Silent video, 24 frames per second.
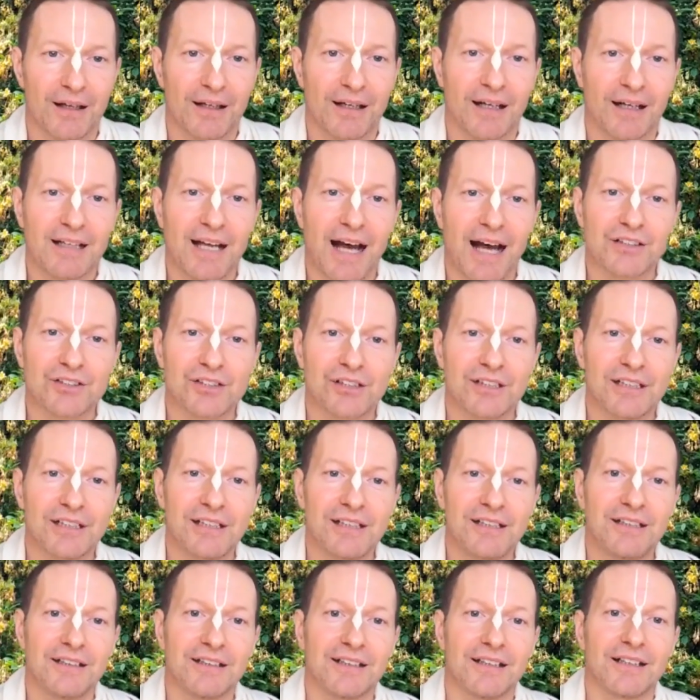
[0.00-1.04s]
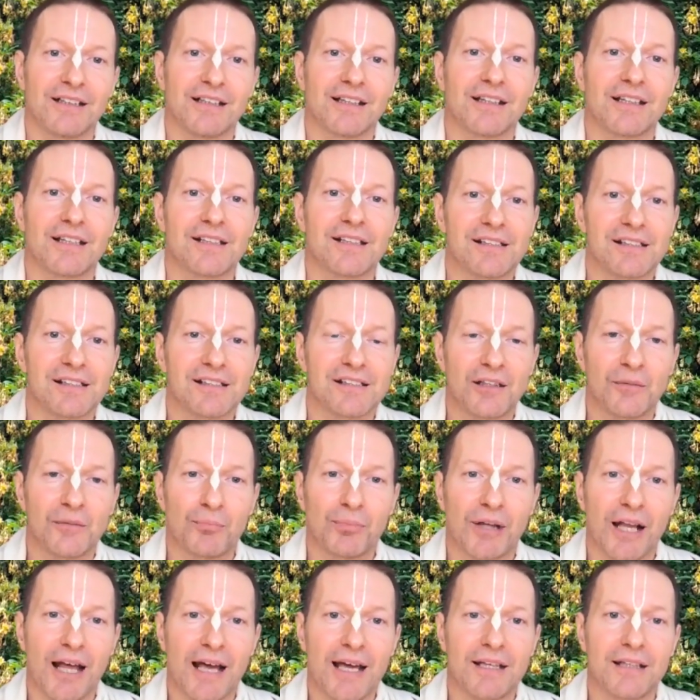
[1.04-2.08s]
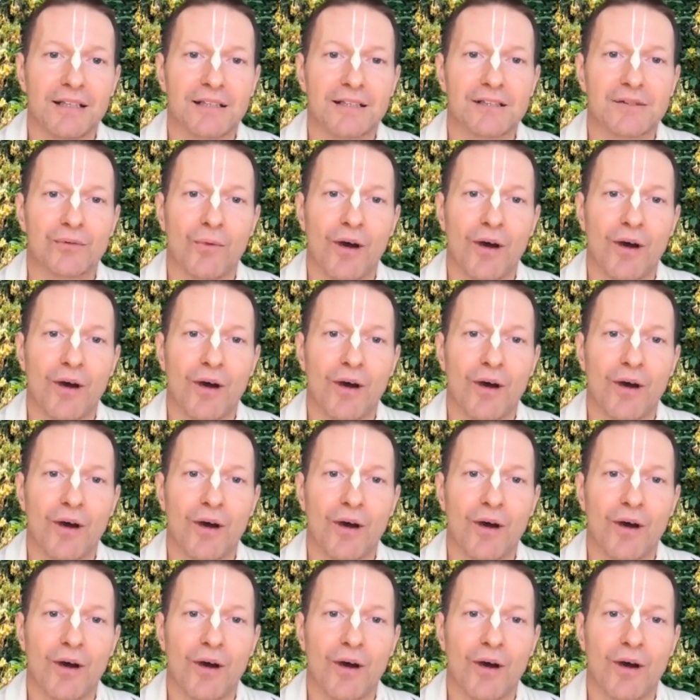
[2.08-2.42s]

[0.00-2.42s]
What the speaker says: And actually, this is the place